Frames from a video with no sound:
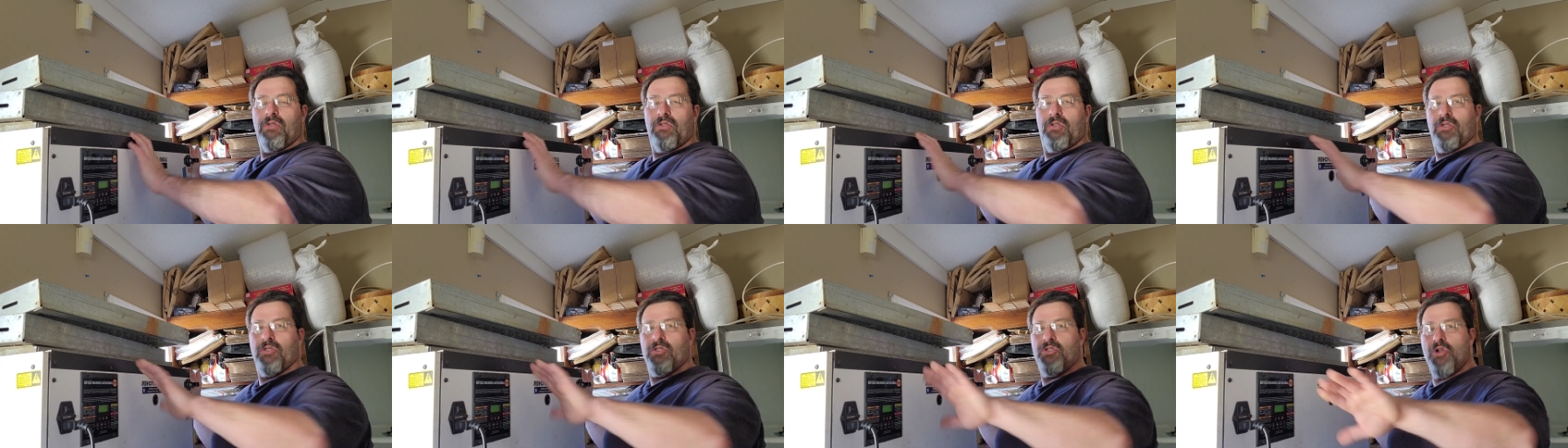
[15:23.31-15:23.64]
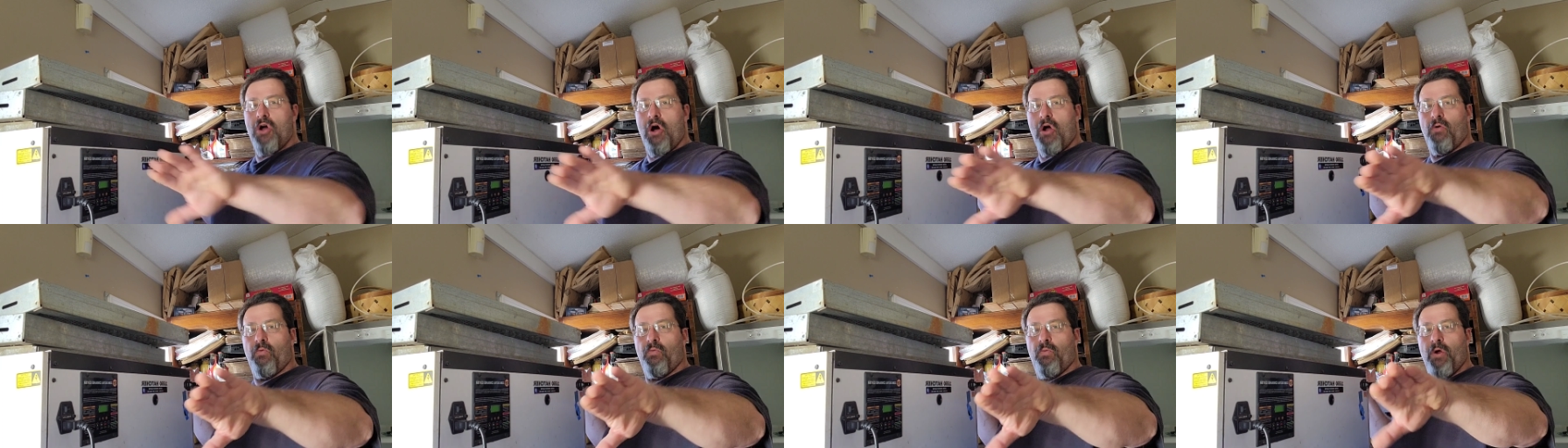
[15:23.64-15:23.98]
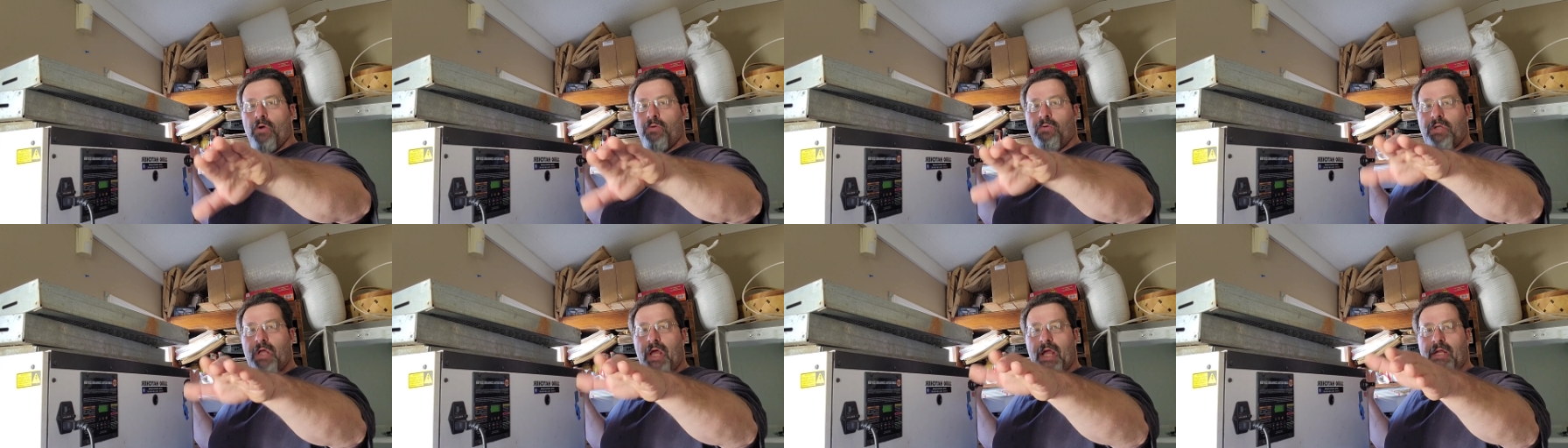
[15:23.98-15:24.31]
does not
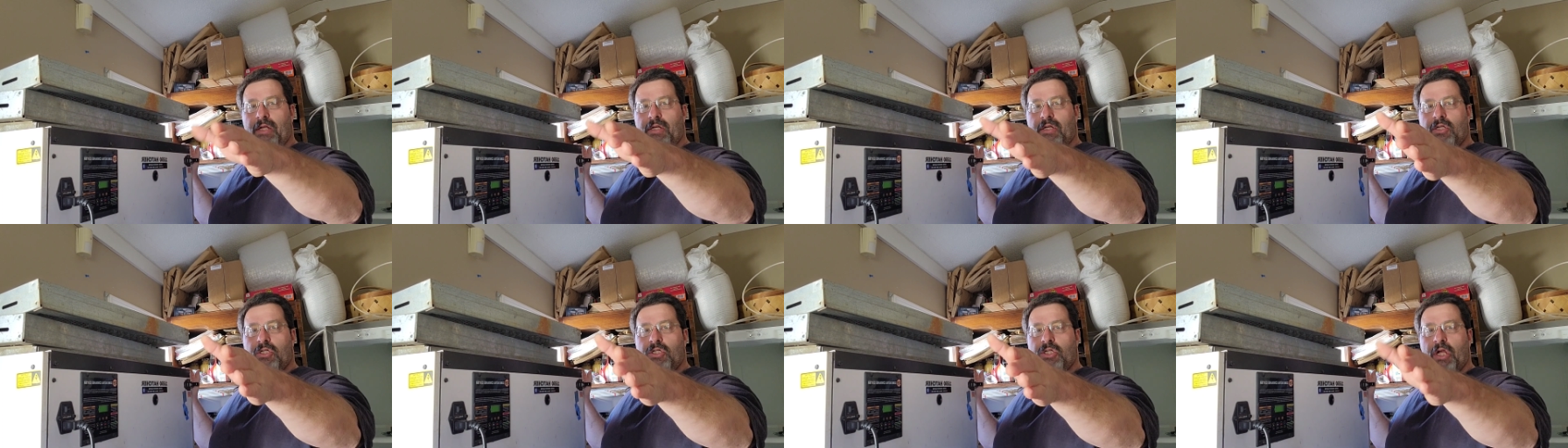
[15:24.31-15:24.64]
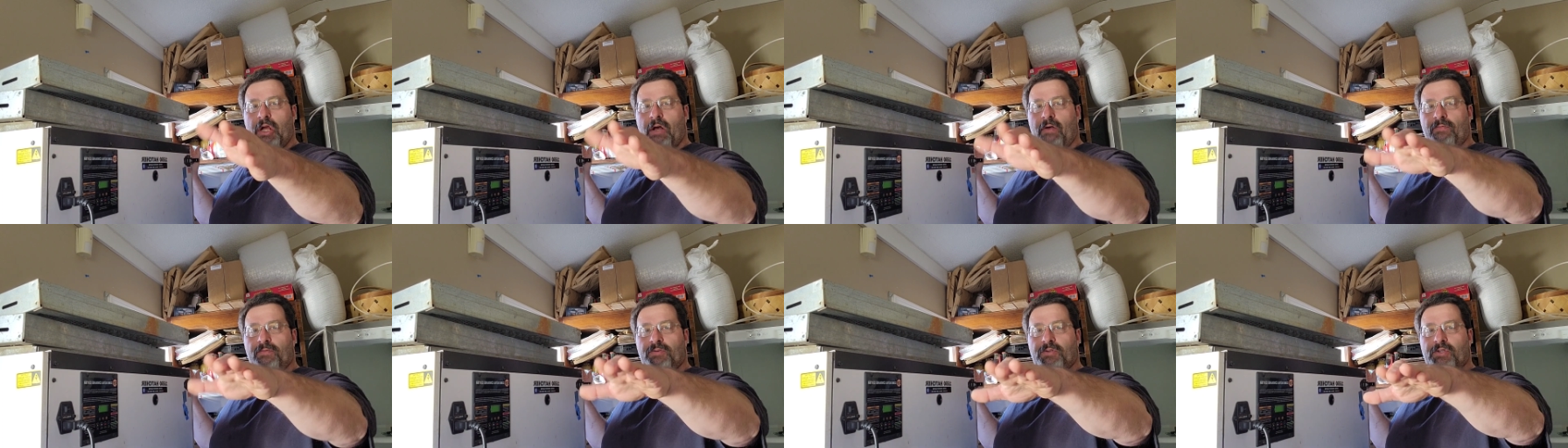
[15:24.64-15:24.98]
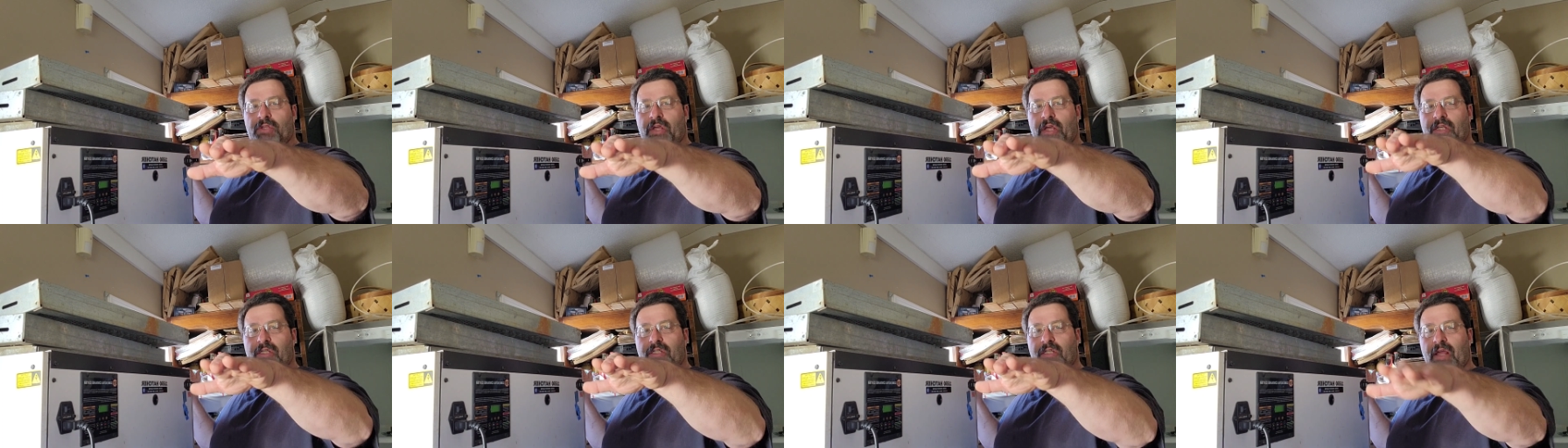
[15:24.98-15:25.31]
rotate the shelves.
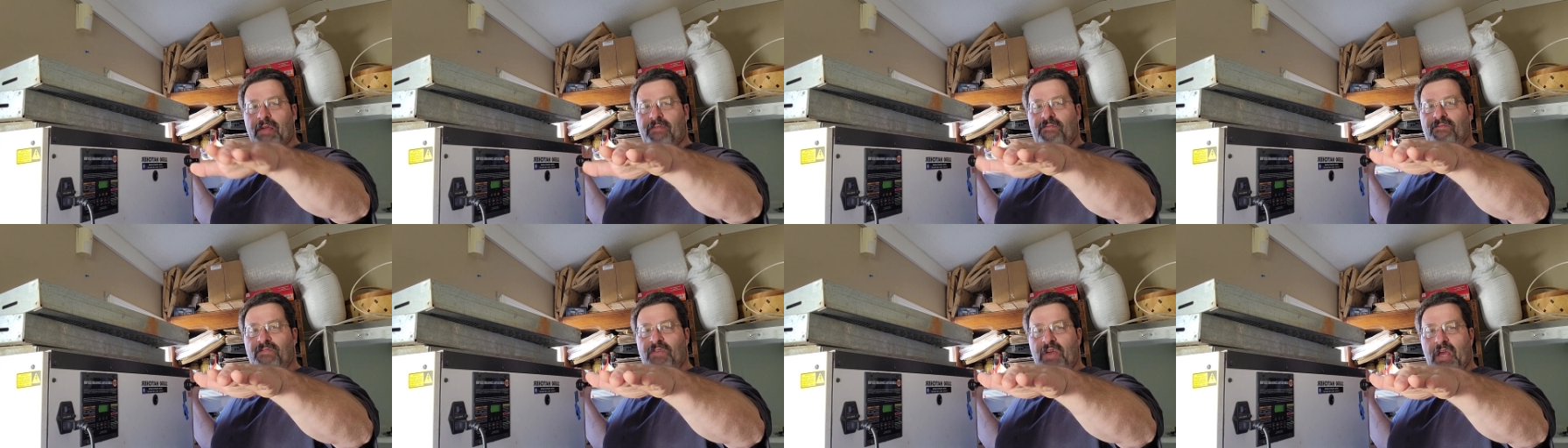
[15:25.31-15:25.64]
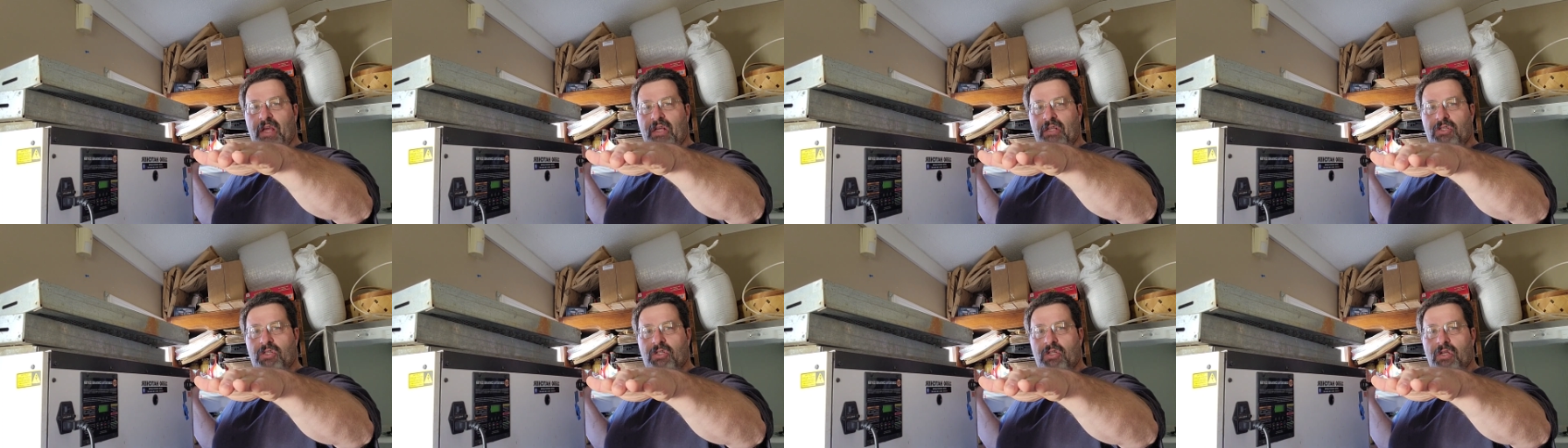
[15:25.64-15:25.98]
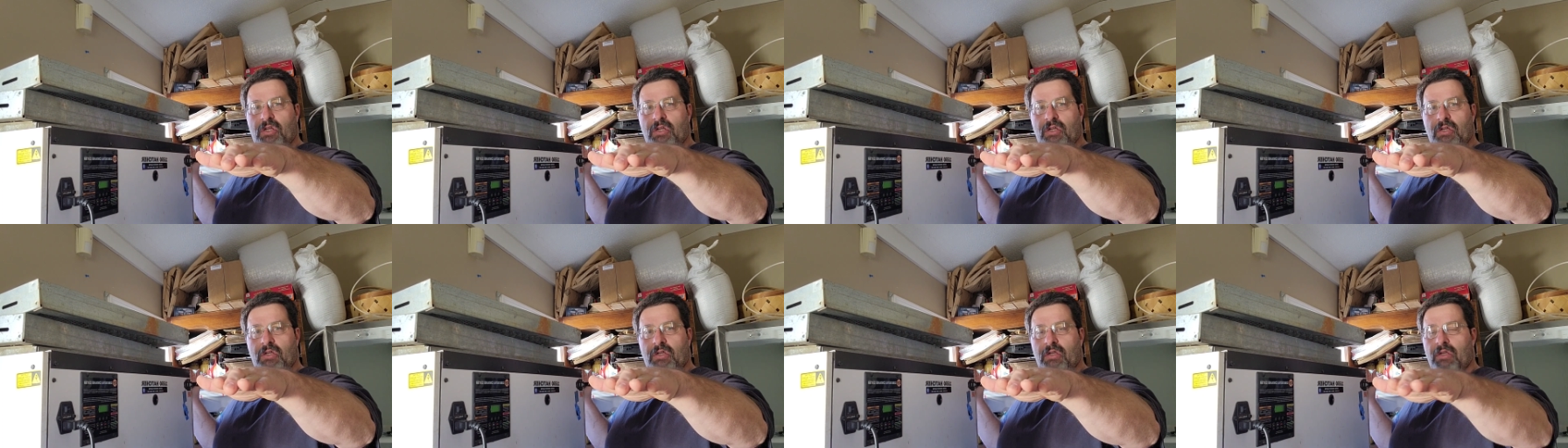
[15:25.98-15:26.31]
They stay fixed.